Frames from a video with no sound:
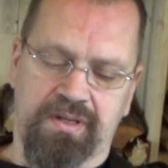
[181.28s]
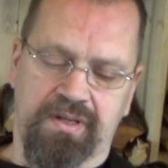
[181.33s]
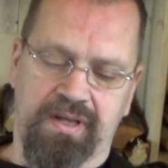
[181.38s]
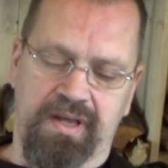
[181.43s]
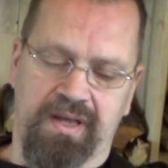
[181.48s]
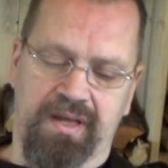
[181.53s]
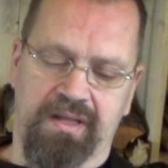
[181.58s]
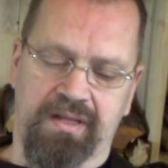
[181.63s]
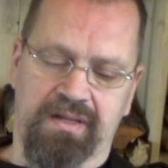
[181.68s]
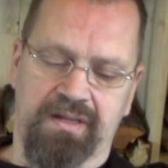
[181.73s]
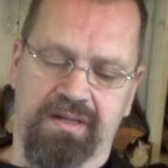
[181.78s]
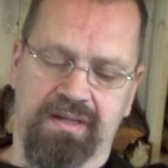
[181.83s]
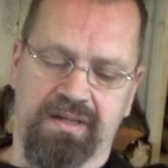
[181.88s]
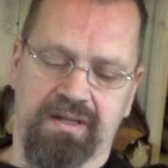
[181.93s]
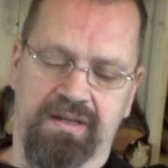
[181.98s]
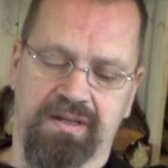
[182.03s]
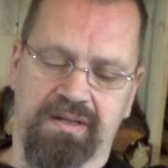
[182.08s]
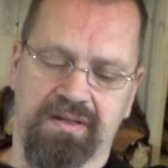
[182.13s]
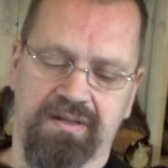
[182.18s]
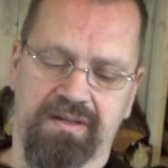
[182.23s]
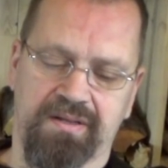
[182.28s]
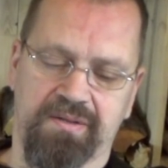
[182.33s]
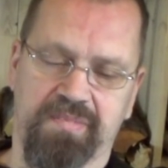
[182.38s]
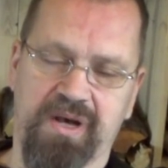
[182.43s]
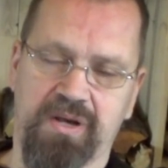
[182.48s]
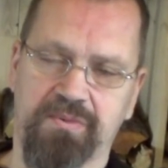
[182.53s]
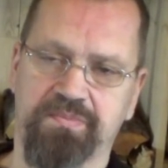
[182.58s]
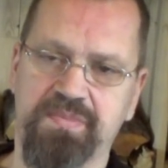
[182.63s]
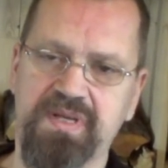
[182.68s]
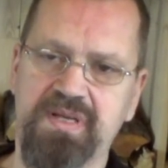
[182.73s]
And uh,
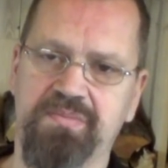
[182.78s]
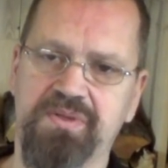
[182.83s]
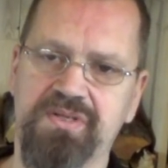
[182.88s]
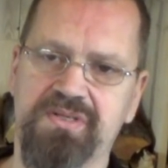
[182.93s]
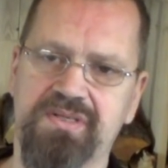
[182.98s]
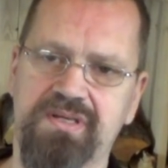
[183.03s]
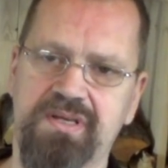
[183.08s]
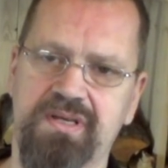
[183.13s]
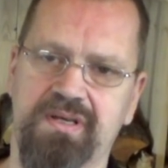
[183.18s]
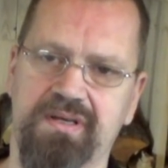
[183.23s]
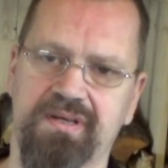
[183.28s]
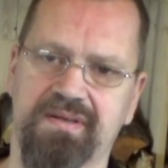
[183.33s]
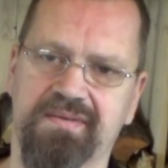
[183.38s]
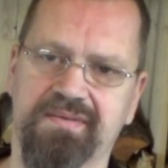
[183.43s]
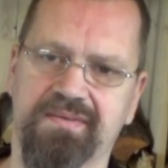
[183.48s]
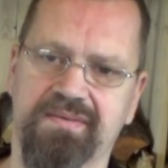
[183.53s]
about BBC,